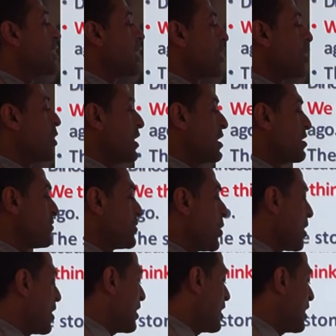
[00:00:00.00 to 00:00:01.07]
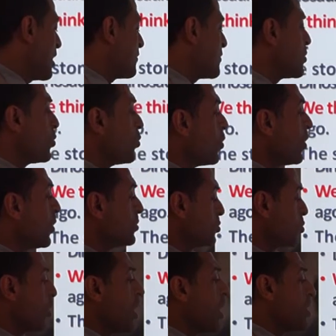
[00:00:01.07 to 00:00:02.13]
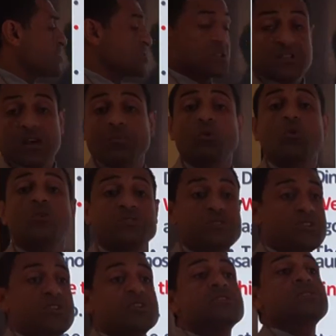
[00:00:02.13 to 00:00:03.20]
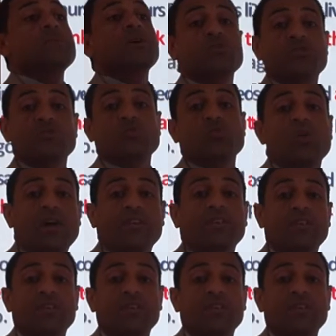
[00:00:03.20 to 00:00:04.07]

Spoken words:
Oh, if you want to ask some questions about this one,